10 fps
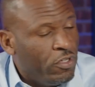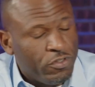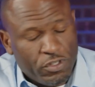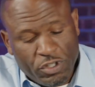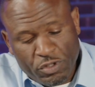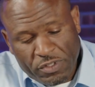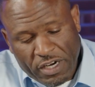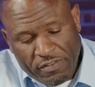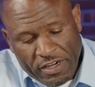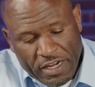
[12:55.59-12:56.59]
So you're doing
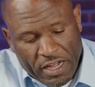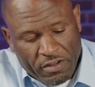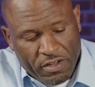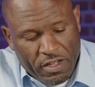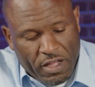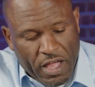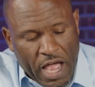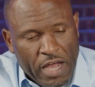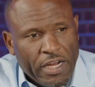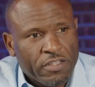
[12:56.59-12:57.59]
that right now.
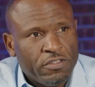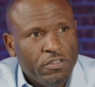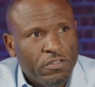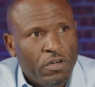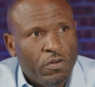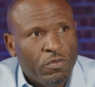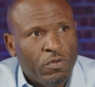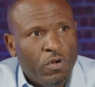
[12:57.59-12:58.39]
I'd like to know,